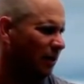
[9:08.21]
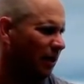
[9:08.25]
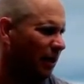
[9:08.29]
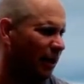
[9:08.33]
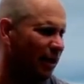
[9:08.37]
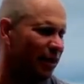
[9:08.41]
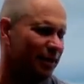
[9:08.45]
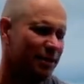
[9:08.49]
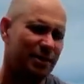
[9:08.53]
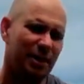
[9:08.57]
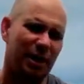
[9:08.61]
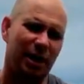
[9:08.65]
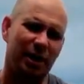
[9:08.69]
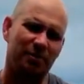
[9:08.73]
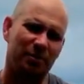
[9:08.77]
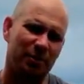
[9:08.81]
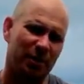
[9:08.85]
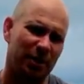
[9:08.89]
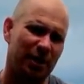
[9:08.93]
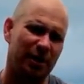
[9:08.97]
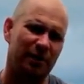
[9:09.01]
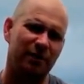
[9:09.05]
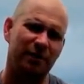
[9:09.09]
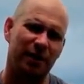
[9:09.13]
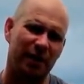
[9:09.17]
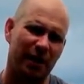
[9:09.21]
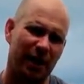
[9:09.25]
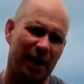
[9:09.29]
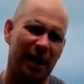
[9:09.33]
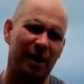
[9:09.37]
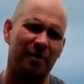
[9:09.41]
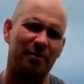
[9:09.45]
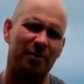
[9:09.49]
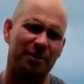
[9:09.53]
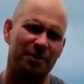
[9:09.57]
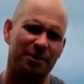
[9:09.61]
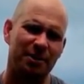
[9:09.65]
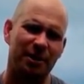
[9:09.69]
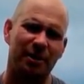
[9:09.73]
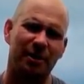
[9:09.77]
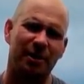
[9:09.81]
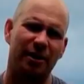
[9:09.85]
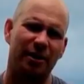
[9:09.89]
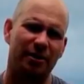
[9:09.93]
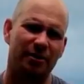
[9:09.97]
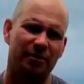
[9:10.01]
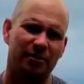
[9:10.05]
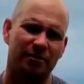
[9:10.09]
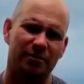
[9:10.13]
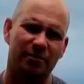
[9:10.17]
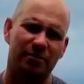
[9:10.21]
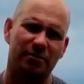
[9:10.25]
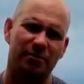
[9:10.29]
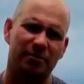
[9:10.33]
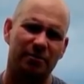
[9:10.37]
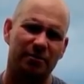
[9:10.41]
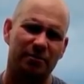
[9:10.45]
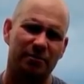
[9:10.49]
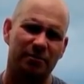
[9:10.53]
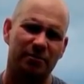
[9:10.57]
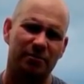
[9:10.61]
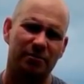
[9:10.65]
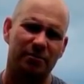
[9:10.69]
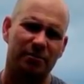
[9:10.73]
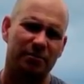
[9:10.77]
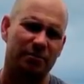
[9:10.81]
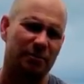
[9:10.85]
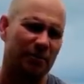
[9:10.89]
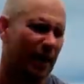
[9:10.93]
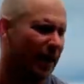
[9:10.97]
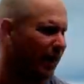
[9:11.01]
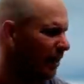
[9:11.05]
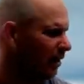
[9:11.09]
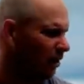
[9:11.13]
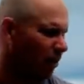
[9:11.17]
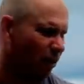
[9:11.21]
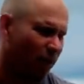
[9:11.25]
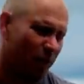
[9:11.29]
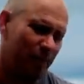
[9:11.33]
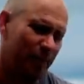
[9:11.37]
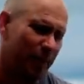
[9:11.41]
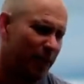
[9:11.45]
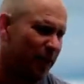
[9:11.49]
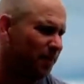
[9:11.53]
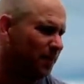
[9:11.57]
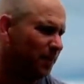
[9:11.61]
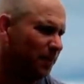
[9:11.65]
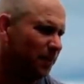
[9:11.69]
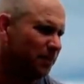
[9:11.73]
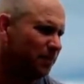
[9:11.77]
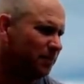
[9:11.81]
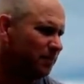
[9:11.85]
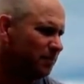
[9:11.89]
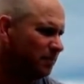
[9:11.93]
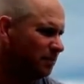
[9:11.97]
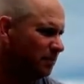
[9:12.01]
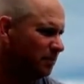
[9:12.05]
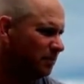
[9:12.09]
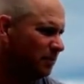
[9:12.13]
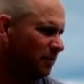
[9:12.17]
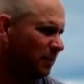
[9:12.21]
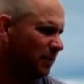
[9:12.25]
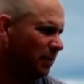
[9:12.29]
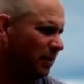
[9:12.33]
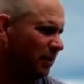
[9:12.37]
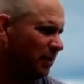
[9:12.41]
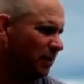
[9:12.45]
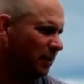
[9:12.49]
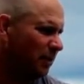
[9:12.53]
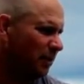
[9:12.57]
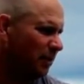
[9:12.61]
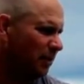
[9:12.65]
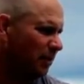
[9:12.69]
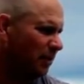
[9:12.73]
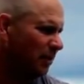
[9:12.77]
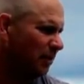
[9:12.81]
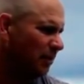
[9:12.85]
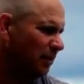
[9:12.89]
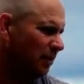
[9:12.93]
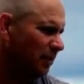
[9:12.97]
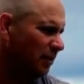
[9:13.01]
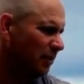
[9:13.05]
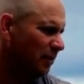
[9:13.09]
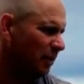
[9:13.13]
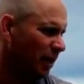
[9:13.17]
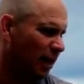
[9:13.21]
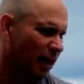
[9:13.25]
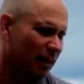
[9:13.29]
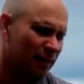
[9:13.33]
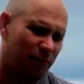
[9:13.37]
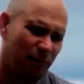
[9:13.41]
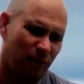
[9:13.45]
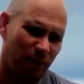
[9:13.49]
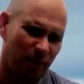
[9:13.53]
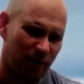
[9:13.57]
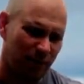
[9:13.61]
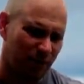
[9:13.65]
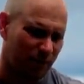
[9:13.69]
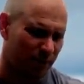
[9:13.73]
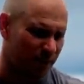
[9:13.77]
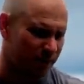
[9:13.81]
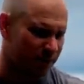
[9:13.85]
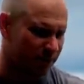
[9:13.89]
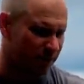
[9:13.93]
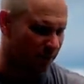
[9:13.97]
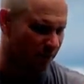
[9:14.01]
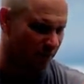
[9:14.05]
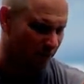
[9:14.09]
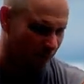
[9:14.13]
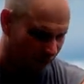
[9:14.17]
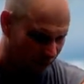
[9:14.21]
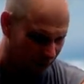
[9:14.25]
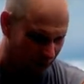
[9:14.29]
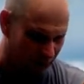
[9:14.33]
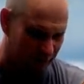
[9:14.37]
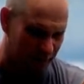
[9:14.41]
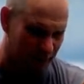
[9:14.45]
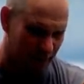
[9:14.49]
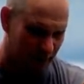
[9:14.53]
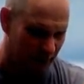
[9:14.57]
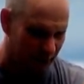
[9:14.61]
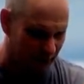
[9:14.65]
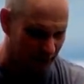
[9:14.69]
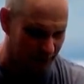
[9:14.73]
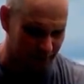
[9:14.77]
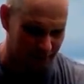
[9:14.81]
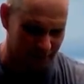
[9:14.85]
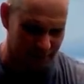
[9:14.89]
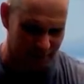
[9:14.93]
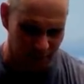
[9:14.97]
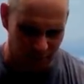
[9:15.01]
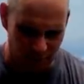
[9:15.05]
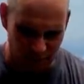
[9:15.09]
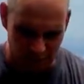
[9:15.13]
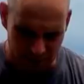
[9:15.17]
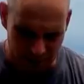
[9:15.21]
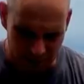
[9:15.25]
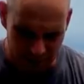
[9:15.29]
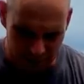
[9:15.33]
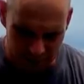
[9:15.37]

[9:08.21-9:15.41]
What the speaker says: I just can't believe that it happened to Jerry. At all people. I've worked with some rough characters over the